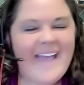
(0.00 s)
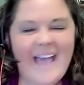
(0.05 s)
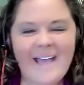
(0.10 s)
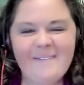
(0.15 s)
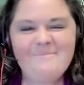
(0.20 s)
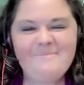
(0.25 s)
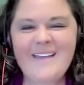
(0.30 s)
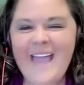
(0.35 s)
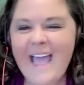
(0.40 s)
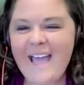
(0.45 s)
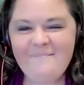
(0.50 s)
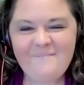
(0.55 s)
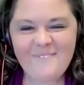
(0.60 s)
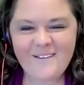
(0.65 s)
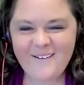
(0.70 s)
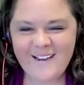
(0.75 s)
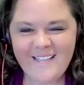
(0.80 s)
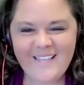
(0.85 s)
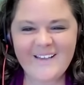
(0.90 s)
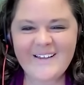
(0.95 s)
I'm not
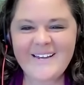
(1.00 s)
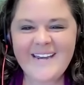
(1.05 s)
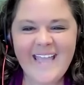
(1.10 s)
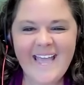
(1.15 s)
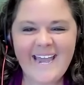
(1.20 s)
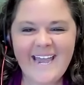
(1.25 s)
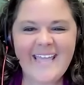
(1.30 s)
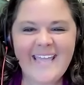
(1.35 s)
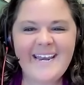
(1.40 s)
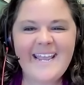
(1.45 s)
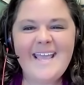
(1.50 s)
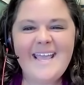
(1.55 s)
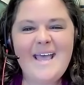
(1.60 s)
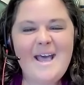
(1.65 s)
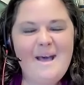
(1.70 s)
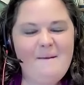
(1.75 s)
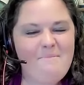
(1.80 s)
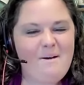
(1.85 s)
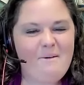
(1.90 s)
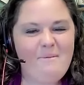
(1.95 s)
very good at it,
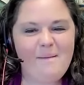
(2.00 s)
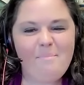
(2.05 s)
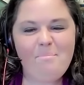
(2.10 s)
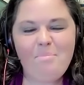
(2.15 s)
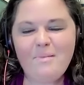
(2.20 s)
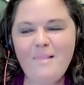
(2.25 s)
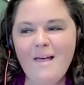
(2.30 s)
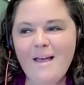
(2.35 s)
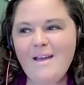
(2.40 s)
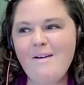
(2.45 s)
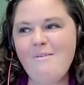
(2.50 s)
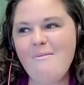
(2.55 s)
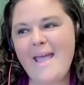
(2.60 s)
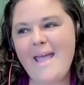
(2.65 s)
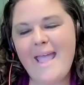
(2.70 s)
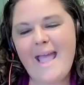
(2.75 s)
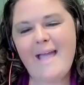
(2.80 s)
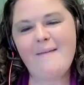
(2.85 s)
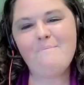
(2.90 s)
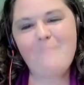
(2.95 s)
but we plug
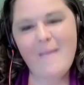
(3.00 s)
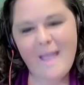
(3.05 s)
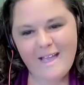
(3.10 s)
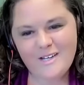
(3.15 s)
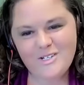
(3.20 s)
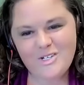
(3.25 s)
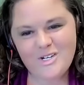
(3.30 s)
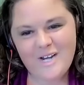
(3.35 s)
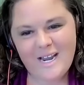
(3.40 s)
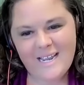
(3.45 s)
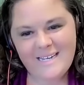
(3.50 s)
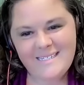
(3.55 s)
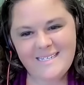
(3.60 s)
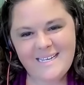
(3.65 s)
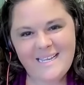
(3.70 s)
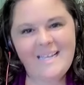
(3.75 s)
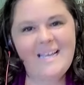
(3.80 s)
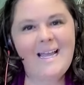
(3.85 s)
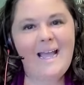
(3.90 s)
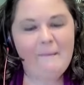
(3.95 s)
away. I'm passionate.
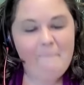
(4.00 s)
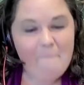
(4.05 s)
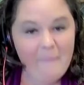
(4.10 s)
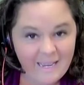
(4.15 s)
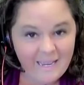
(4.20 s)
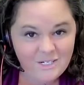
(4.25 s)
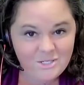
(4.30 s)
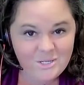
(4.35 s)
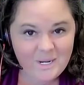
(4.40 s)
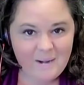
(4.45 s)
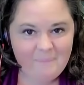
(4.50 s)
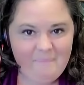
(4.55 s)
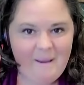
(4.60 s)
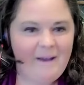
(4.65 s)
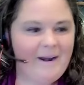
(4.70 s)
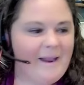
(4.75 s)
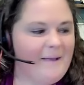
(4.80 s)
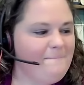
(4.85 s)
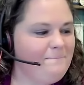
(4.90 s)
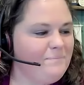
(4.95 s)
I'm passionate
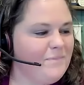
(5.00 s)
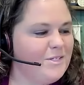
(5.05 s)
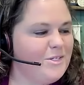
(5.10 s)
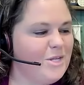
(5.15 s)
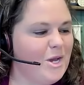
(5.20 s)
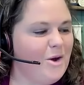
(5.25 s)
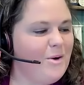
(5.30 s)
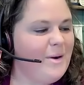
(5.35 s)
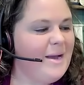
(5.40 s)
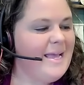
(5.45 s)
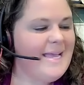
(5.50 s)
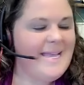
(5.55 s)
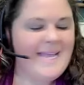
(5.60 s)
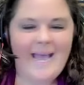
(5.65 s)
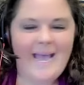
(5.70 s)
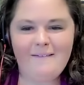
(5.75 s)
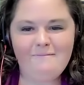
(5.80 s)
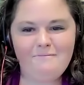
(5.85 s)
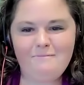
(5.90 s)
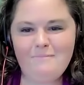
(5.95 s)
about it. So,
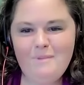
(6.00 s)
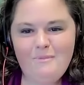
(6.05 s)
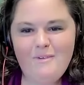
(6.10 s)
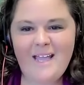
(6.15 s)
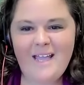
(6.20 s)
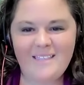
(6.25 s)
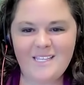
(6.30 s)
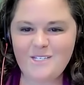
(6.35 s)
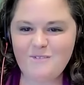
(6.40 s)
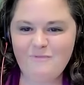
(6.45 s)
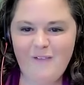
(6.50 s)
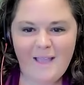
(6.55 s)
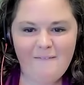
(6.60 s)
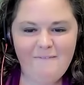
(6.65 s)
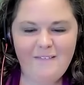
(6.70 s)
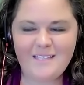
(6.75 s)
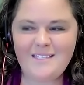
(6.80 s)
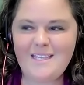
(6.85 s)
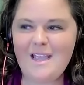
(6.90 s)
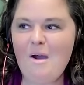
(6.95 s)
I mean, we got these
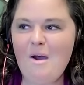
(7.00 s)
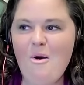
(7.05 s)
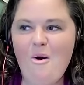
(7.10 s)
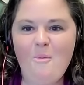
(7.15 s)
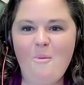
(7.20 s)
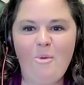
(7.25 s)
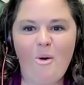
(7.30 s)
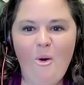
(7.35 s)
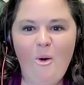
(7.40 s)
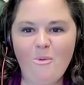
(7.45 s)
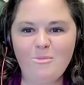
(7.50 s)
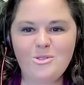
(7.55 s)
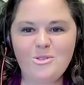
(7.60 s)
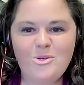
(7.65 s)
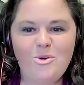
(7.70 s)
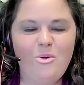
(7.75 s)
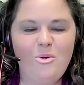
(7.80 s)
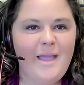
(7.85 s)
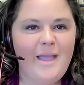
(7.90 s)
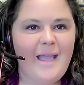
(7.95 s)
five kids at home, we're
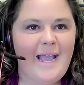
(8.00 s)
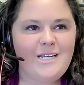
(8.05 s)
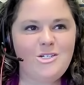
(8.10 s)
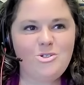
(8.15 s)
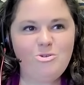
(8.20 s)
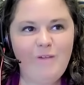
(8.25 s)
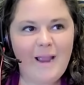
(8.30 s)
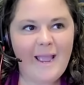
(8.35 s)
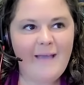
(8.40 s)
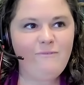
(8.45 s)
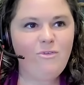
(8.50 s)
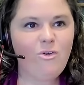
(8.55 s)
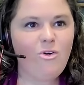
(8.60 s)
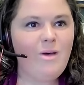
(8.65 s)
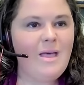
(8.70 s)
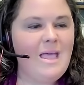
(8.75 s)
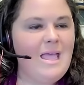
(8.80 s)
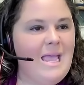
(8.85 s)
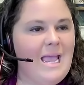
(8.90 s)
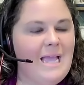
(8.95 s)
homeschooling, I
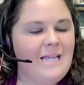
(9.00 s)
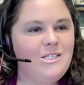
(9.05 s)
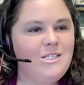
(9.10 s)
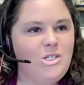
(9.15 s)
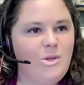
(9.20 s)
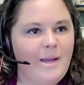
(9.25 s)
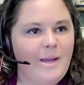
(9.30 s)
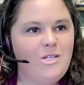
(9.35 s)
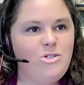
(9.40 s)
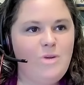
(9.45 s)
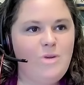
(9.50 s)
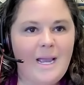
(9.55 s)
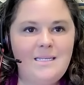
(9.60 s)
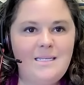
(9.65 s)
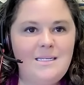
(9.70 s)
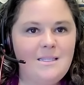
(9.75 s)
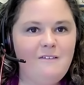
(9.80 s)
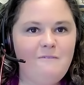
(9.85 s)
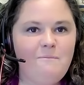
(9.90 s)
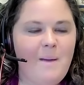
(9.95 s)
travel. And so I try
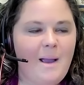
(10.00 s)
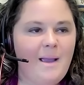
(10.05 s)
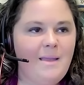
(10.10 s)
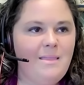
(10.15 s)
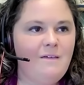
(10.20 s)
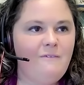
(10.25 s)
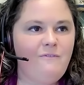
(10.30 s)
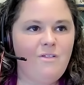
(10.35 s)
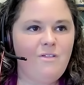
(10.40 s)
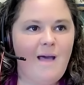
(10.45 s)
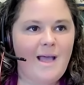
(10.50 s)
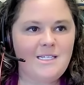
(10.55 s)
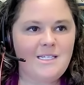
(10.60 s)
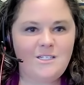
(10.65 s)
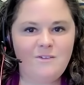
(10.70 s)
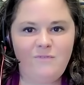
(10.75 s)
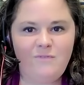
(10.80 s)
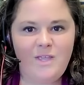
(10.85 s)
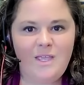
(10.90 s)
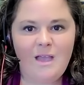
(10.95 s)
to live by the
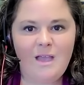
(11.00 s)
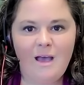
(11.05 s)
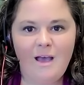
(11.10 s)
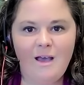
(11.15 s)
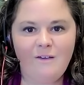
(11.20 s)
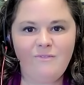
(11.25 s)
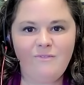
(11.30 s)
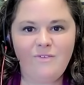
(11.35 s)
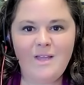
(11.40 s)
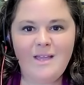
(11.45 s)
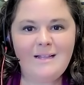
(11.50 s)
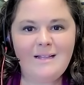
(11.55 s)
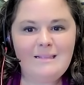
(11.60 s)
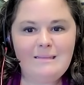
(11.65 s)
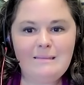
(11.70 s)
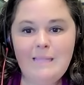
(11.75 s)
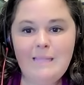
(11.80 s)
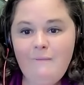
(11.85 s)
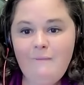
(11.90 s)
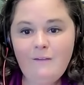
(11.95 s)
philosophy of
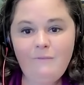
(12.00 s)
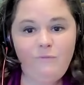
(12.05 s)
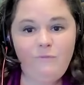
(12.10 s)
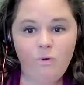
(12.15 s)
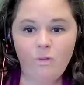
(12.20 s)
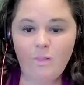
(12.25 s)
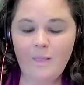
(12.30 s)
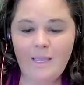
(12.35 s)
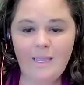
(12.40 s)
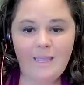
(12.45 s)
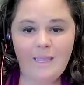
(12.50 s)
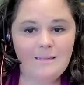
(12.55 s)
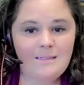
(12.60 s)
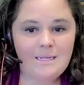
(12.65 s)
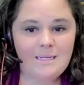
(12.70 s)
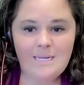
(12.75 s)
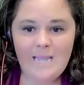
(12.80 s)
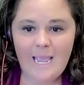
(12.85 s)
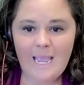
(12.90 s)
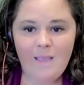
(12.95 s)
living fully
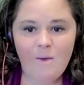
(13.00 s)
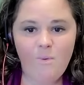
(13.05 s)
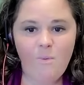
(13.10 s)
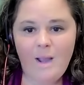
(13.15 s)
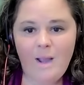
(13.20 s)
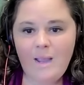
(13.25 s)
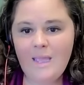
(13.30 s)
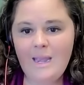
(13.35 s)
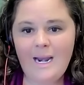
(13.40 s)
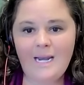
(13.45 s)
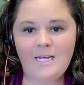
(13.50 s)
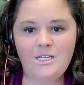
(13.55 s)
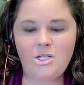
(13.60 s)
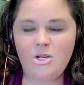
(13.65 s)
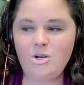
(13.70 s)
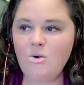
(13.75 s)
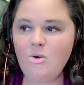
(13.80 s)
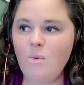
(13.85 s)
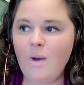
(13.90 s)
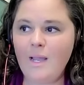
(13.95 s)
today. What can I
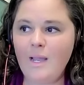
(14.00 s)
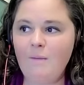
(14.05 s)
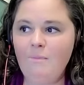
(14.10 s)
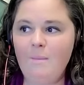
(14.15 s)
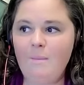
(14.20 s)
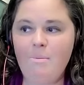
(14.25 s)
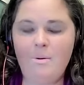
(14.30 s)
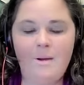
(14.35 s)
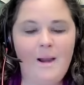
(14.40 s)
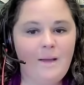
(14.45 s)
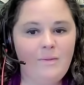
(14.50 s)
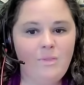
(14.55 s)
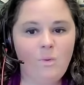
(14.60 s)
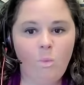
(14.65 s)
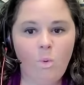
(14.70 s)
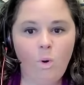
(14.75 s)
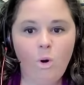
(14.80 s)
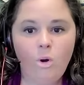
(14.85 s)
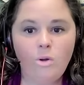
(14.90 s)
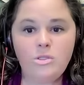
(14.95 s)
do? What can we put out in
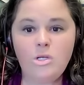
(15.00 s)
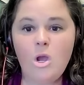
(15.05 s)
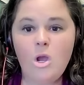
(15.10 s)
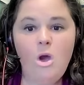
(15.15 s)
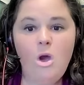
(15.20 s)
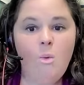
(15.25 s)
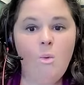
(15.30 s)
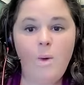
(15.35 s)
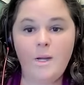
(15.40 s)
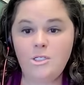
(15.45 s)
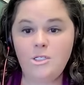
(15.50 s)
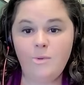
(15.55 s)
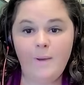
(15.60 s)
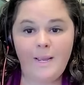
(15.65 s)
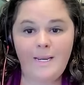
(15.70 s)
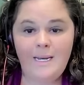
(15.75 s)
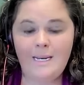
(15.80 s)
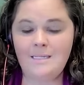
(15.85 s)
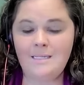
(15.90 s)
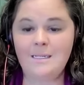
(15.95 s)
the world? What
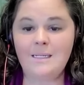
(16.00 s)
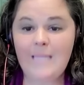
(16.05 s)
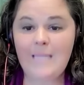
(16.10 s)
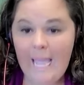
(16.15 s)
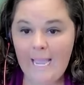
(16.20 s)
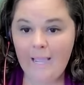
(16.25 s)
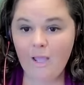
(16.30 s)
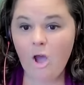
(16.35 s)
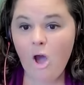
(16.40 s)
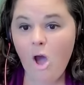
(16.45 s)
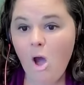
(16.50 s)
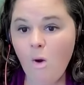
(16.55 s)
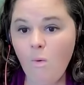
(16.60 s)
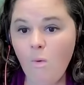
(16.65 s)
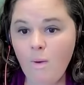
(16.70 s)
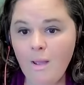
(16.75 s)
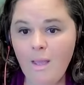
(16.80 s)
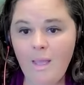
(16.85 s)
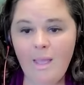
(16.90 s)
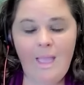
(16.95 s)
do I need to let
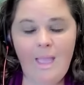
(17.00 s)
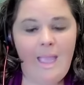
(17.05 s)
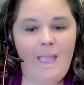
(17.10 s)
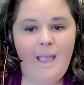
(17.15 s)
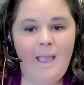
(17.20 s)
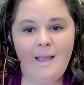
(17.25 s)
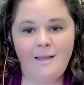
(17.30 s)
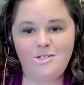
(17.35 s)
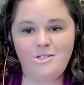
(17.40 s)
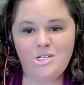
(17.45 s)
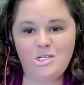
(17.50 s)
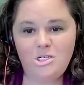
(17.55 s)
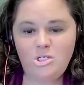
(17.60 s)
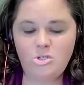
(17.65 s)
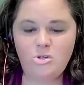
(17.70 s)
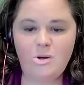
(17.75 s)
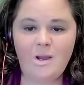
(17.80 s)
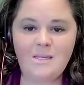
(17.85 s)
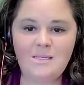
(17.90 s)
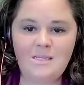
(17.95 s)
go? And
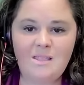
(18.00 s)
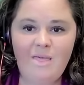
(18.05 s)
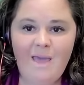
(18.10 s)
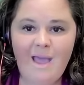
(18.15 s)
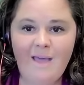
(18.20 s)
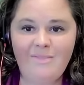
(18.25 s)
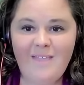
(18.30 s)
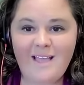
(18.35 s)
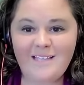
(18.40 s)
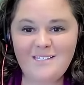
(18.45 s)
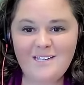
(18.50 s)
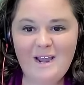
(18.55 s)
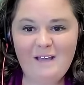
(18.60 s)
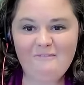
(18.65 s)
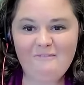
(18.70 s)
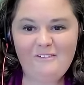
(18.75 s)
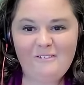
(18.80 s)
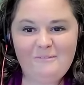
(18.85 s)
just trust that that's enough.